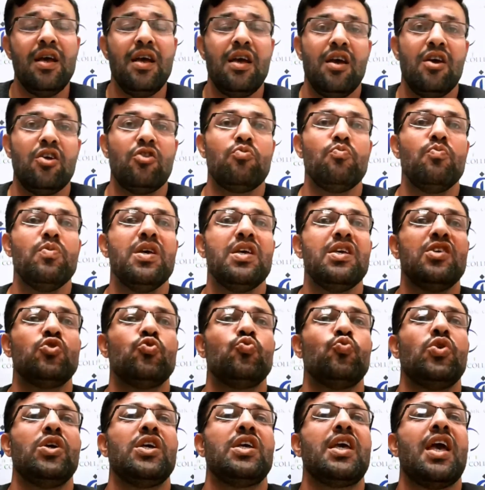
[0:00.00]
It means
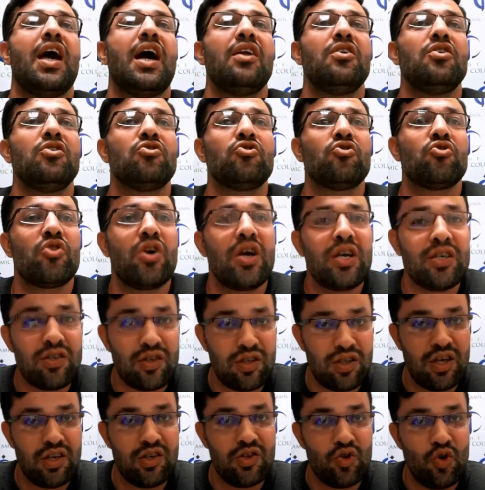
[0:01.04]
we can
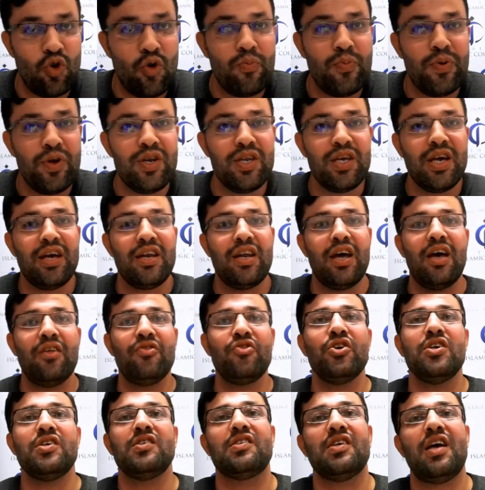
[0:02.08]
trust his opinion and
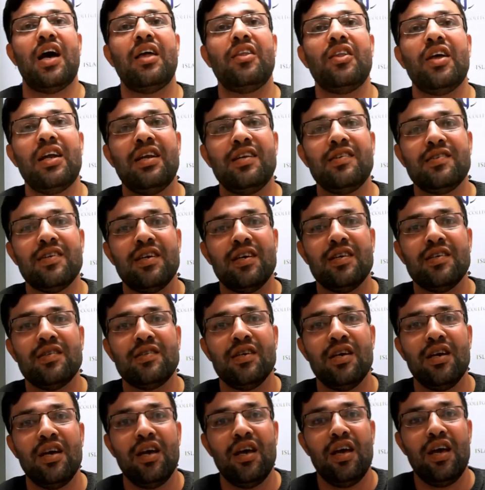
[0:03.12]
his analysis